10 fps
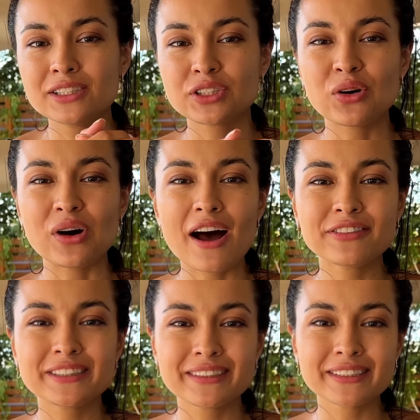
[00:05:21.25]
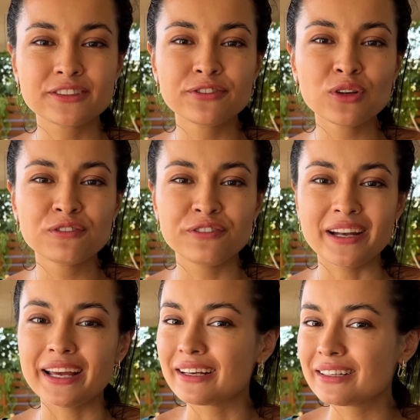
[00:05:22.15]
So after this
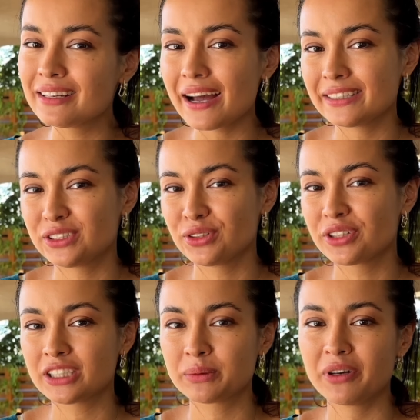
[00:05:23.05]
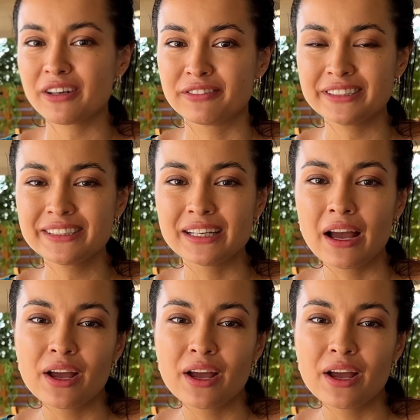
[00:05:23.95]
fulfilling, nice Turkish breakfast,